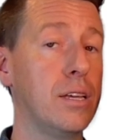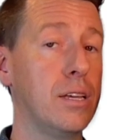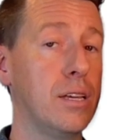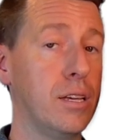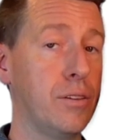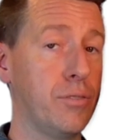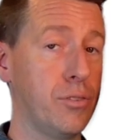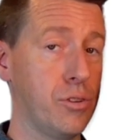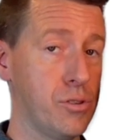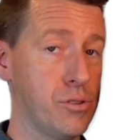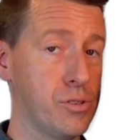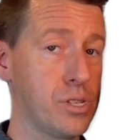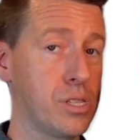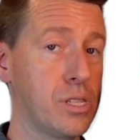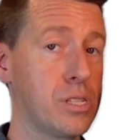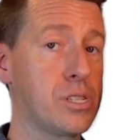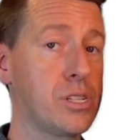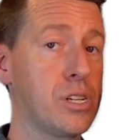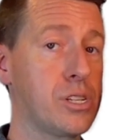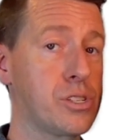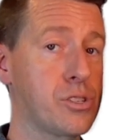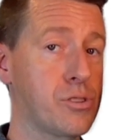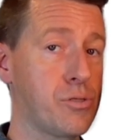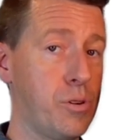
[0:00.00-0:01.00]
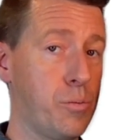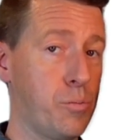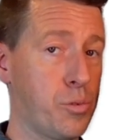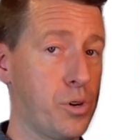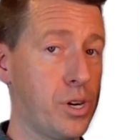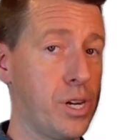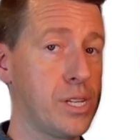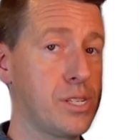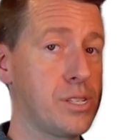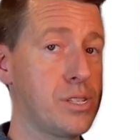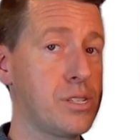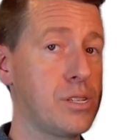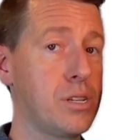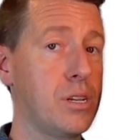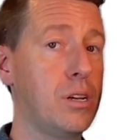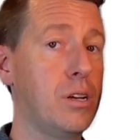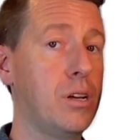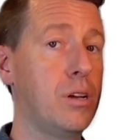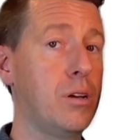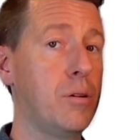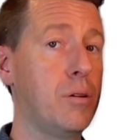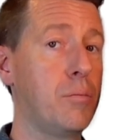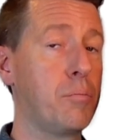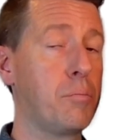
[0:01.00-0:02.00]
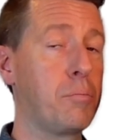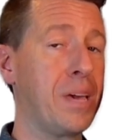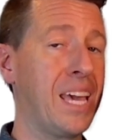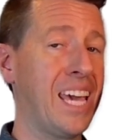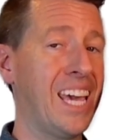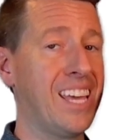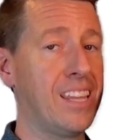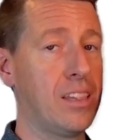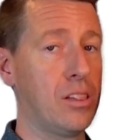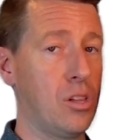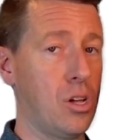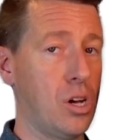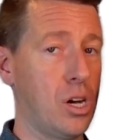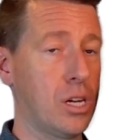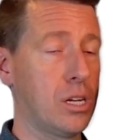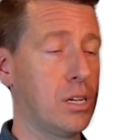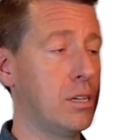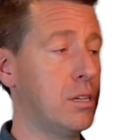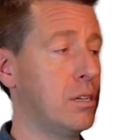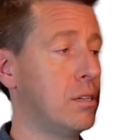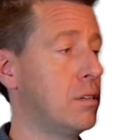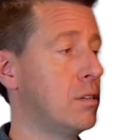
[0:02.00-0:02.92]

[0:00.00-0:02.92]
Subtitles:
If you're using the touchscreen, press pan lock.